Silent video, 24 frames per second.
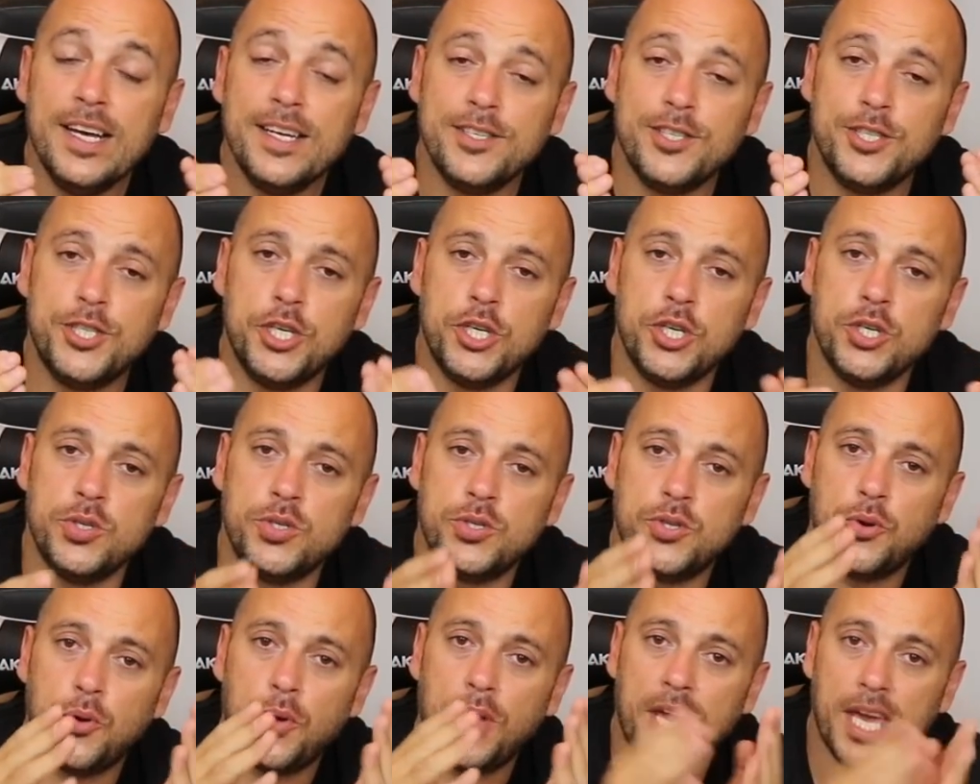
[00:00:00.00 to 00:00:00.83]
due
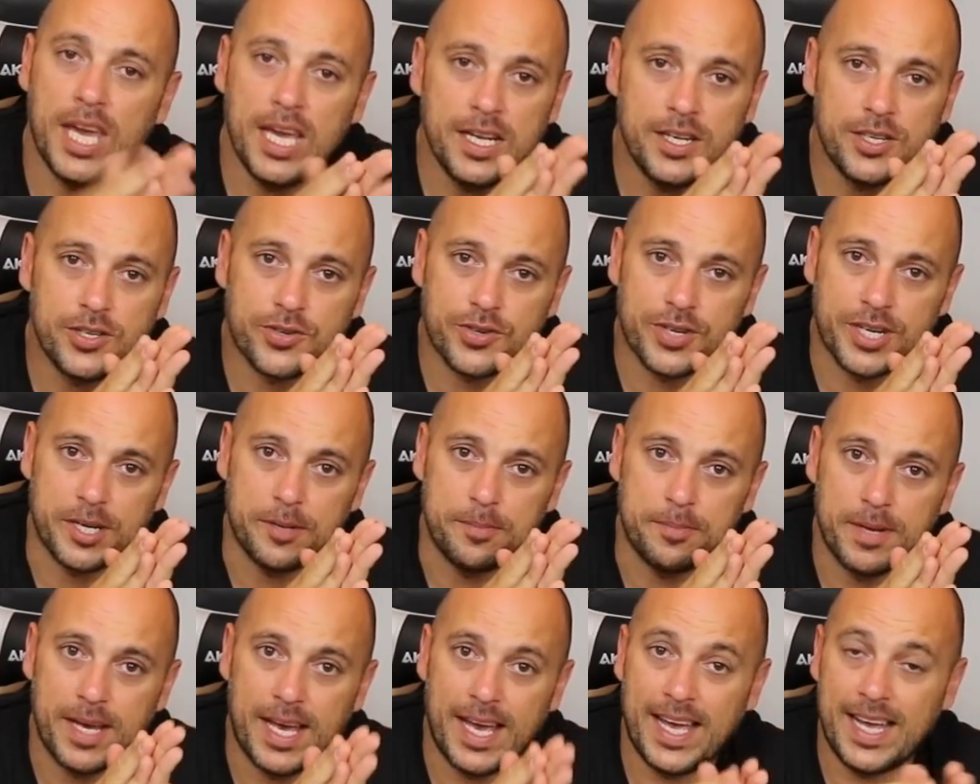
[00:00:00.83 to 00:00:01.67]
to heat
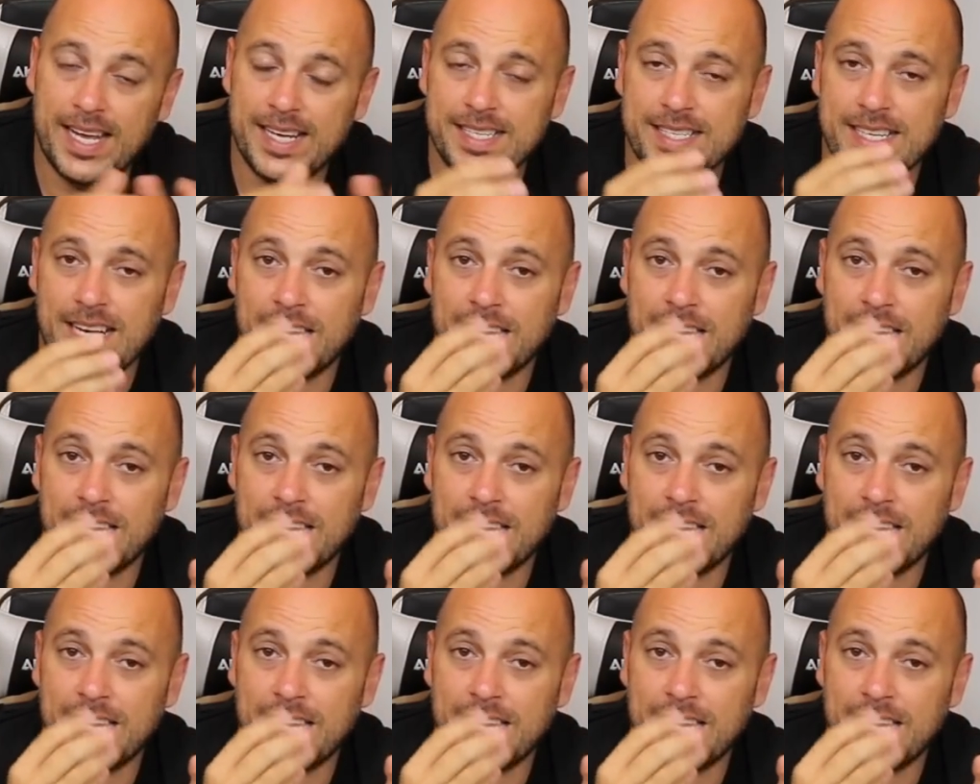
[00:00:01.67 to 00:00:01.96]
creep. And